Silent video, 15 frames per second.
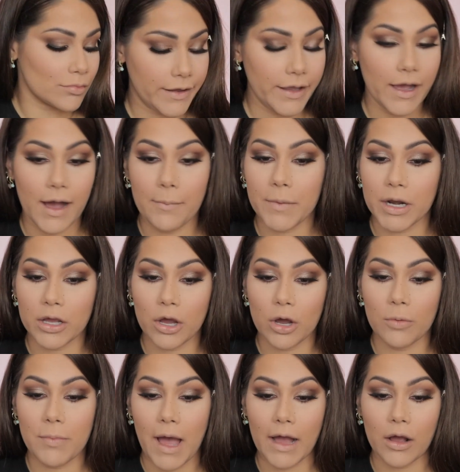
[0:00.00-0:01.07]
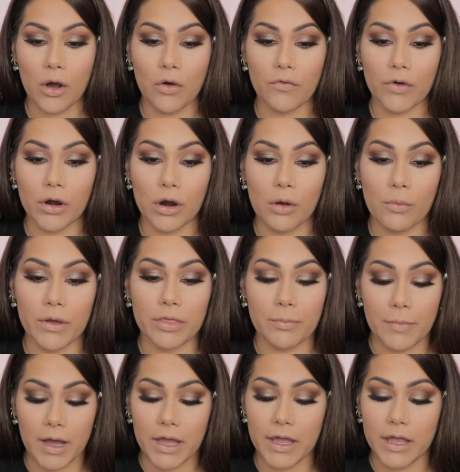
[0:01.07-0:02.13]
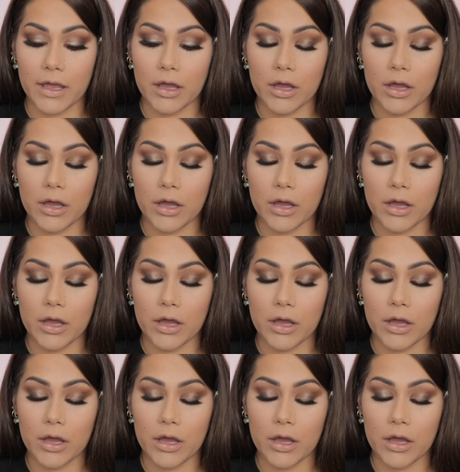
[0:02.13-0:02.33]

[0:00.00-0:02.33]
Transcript: I'm gonna go back over with my